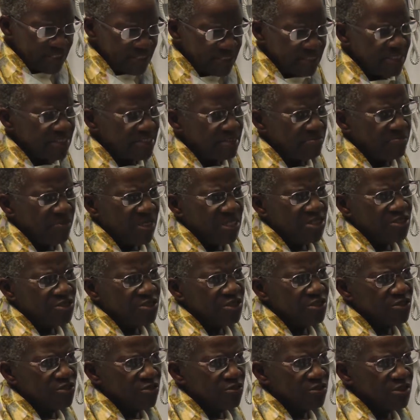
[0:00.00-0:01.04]
said, dementia
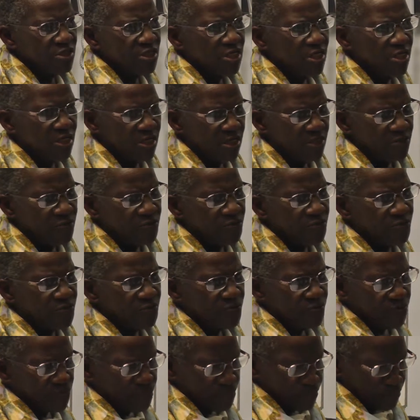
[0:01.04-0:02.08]
is not a
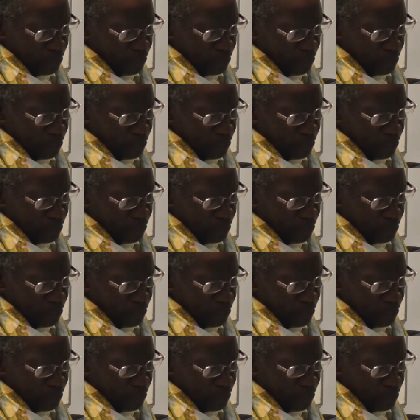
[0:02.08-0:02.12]
curse.